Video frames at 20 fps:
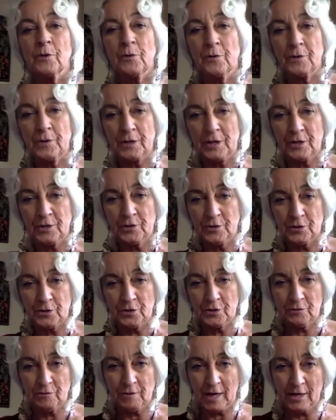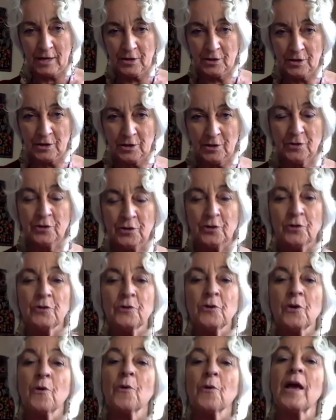coordination strategies and you
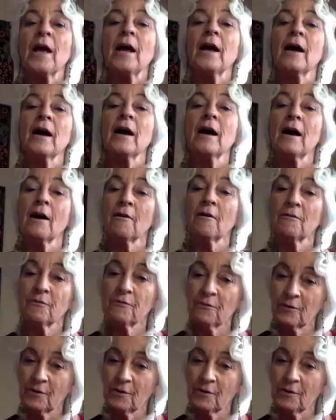don't have